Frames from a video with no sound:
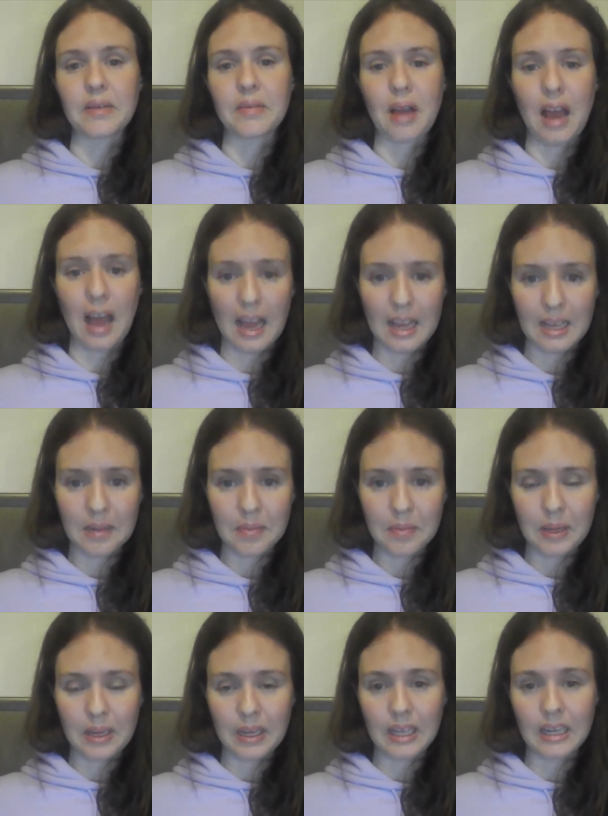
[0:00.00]
high
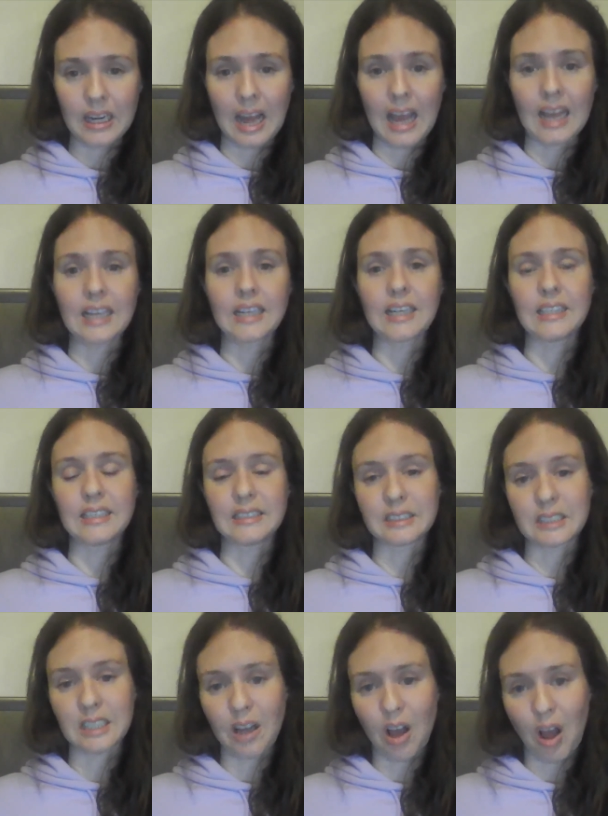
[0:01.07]
omega-9
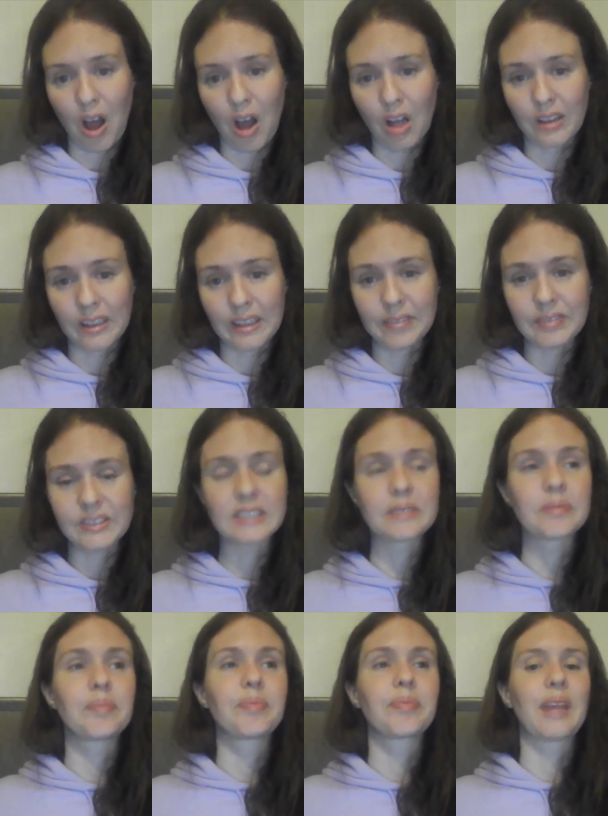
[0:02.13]
is olives,
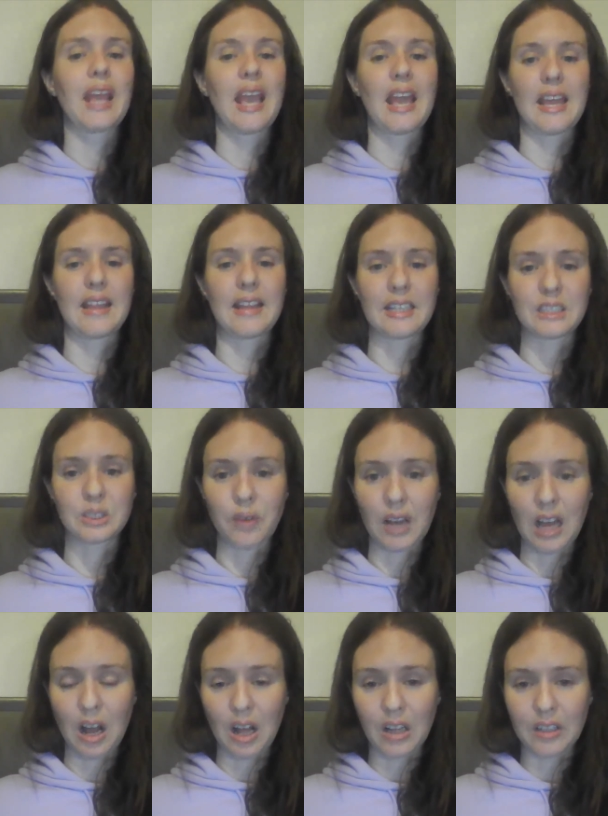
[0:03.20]
and that's why
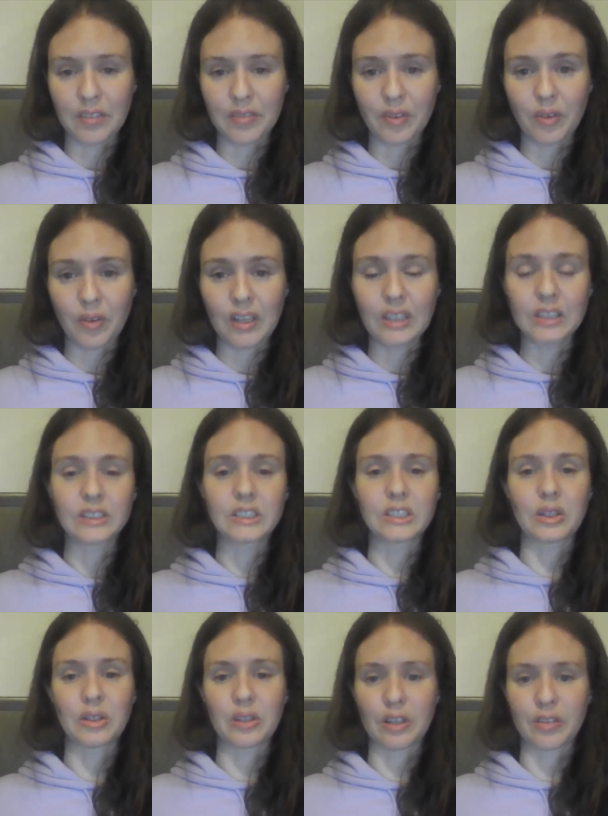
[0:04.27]
olive oil is
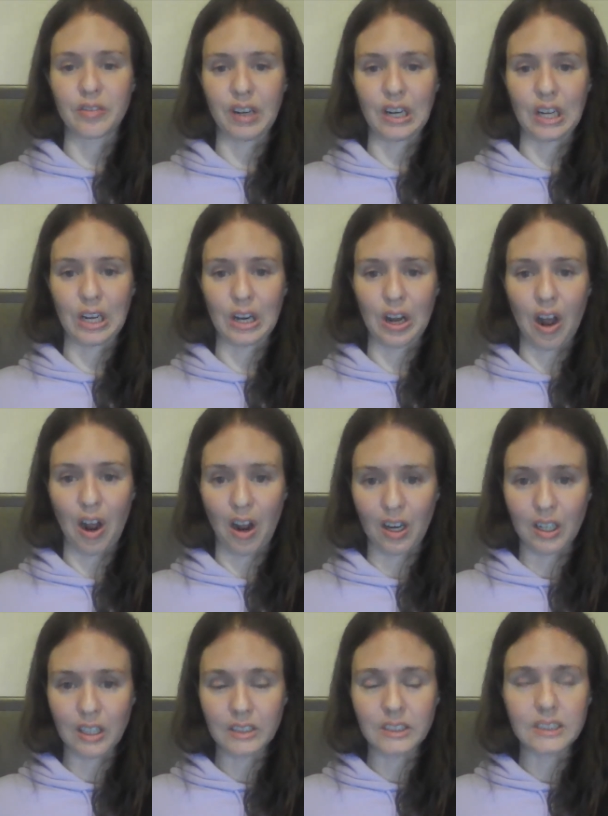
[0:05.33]
so good for your
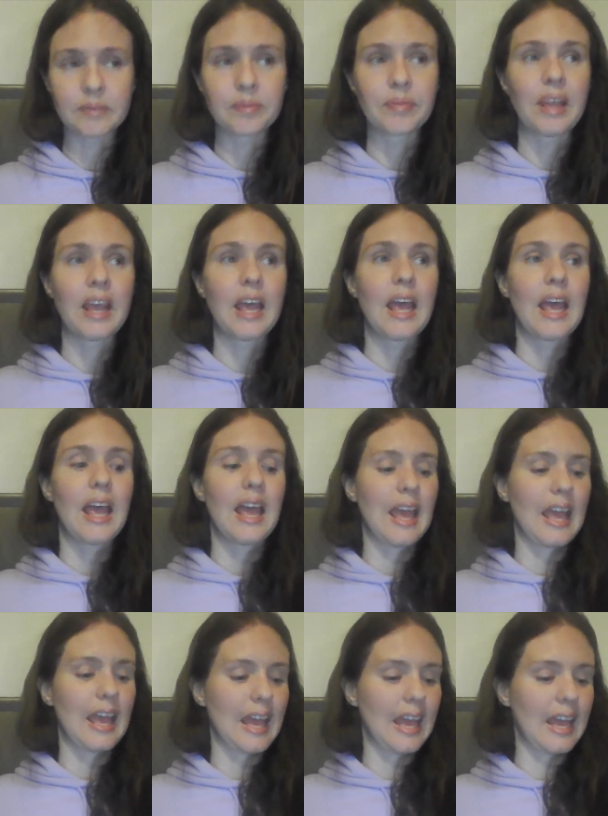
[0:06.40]
heart.
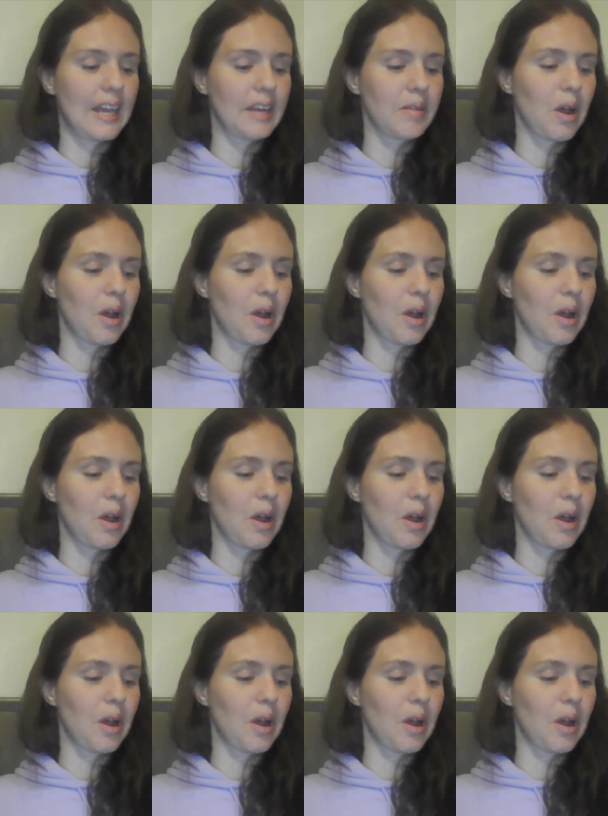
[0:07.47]
And